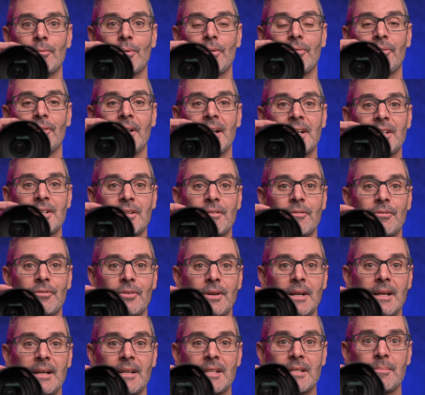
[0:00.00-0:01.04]
reflection
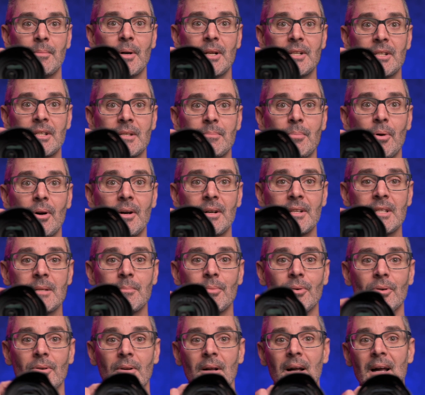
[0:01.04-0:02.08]
free as much as
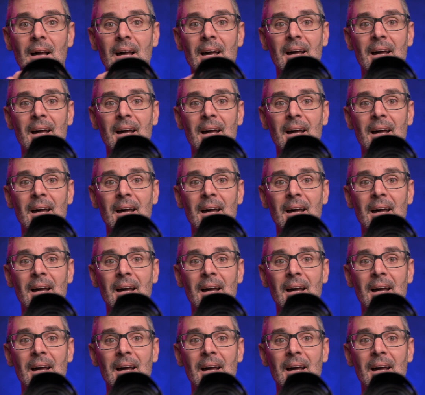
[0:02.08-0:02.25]
possible.